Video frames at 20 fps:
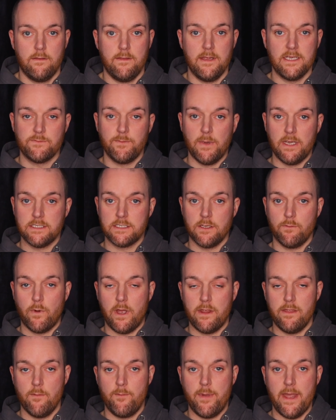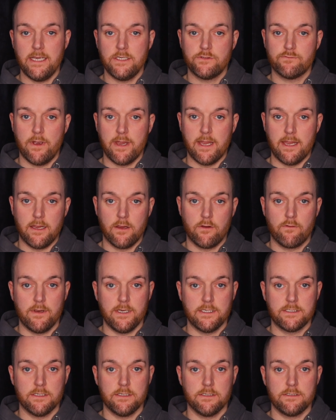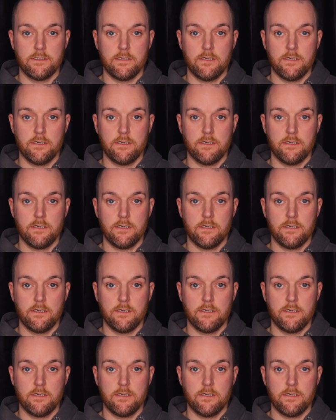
This means that when the base rate increases,